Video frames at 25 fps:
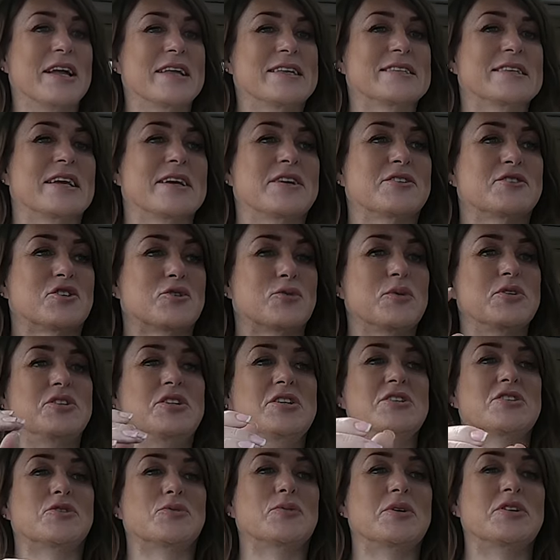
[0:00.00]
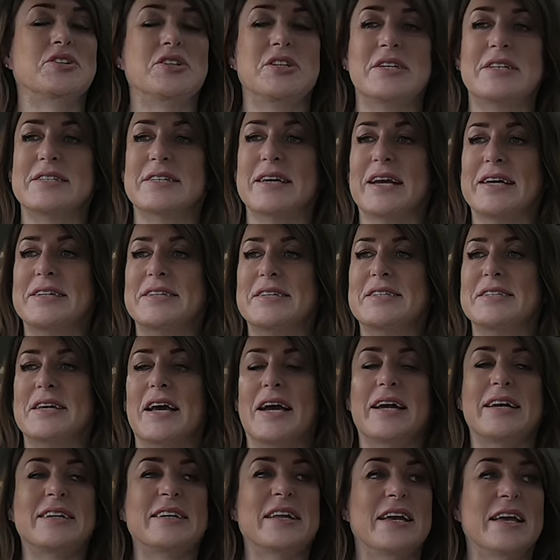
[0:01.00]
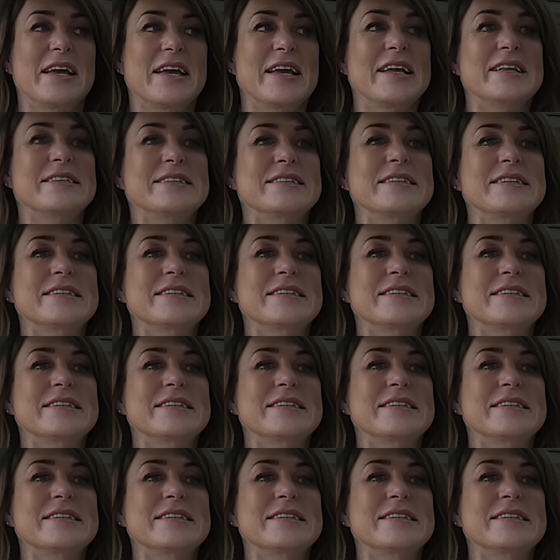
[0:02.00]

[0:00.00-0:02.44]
It's like squishy side to side. It's